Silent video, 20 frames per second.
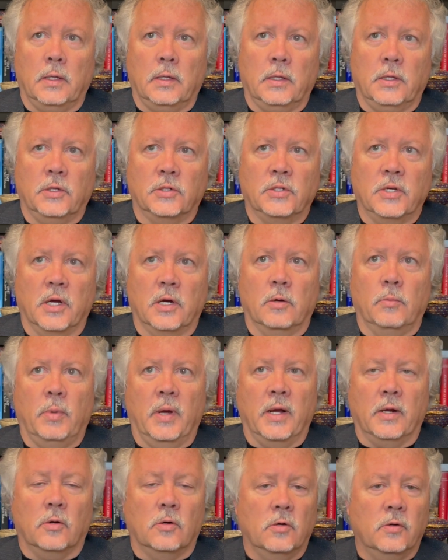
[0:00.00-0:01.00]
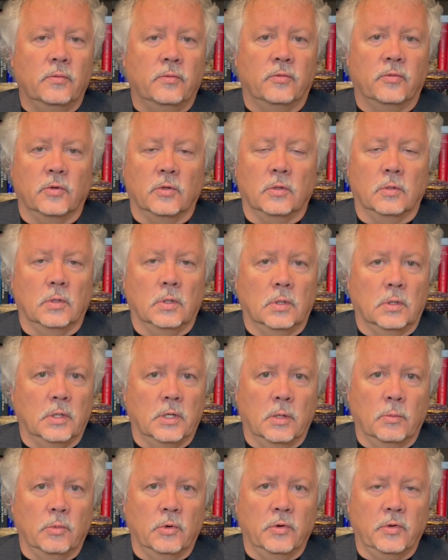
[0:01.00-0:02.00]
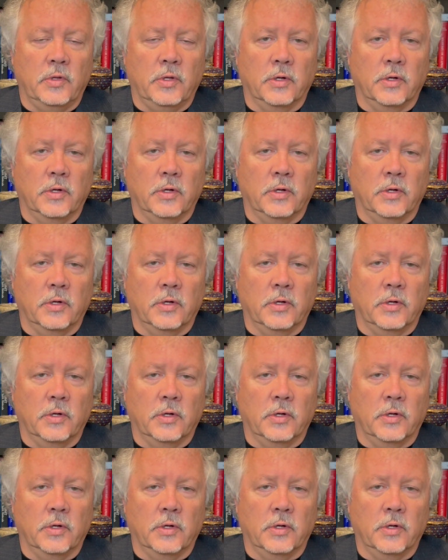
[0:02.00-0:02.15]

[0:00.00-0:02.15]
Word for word: he's now back home for a number of